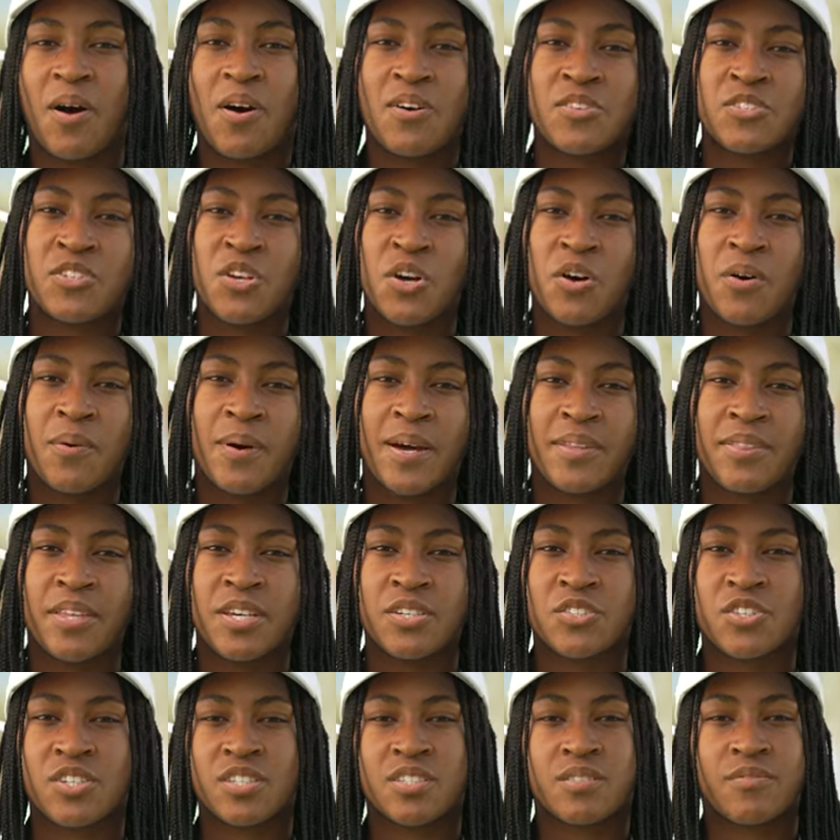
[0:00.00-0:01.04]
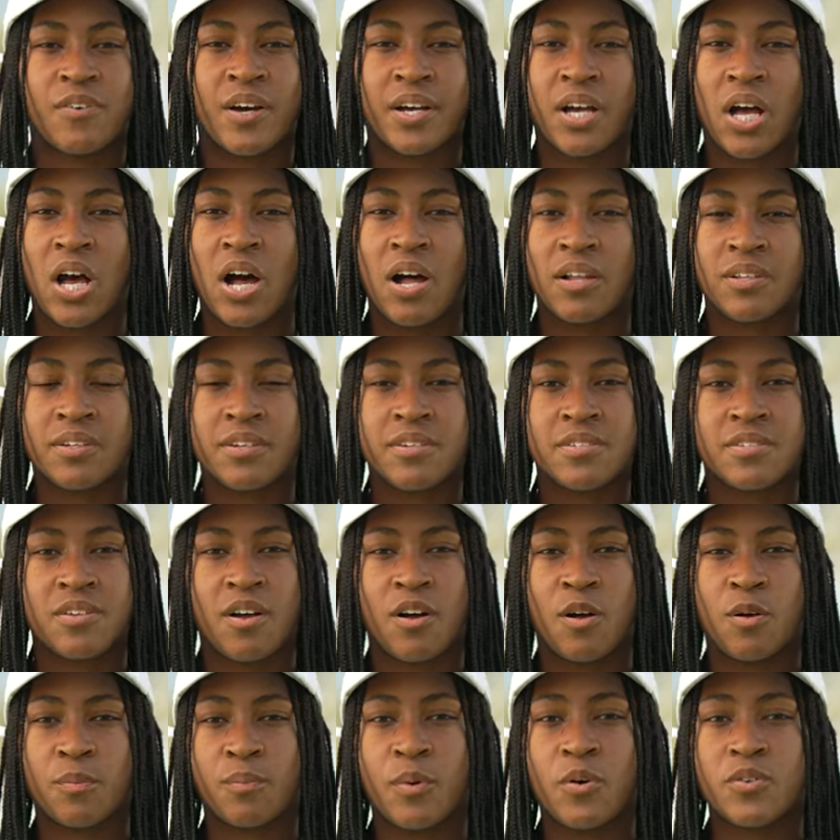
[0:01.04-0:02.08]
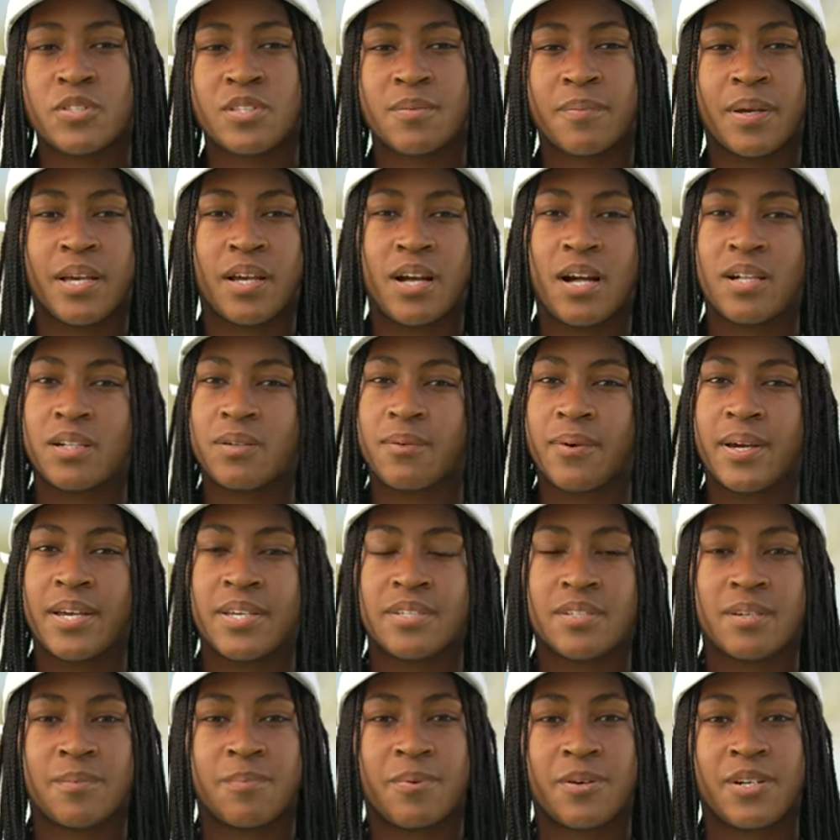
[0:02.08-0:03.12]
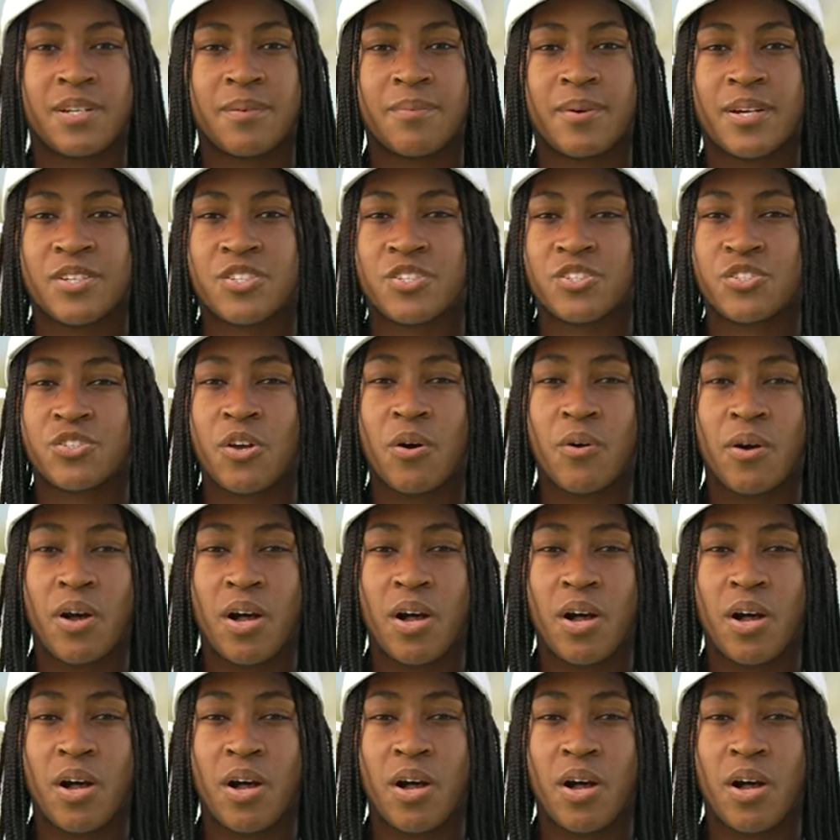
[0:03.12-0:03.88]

Also, I think just fun colors. Most of my colorways are pretty much so